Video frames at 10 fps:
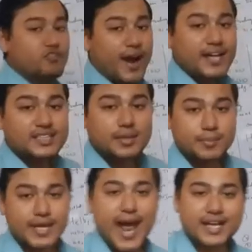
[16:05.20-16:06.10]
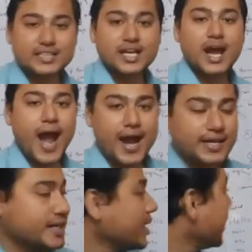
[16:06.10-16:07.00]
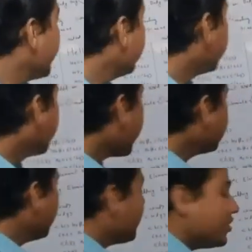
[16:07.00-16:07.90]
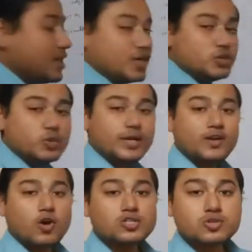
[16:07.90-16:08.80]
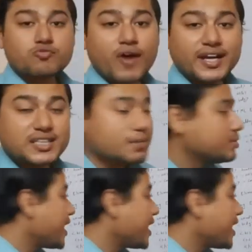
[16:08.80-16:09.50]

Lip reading: find some tags, and in the text level you can also find some